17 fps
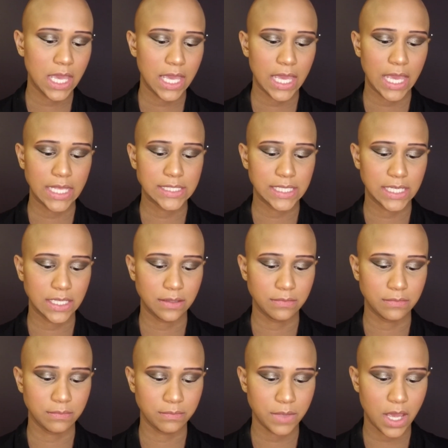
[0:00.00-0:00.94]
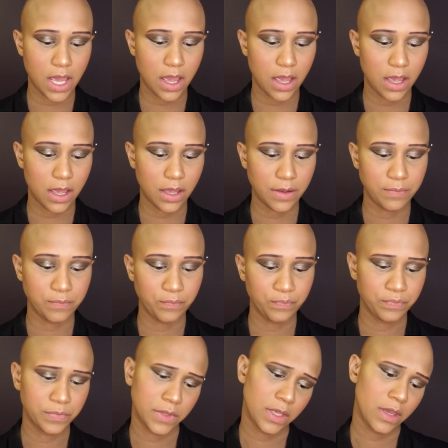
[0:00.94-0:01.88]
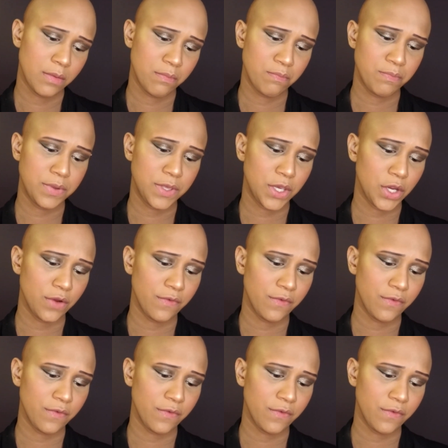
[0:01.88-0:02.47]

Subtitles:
It's in Pure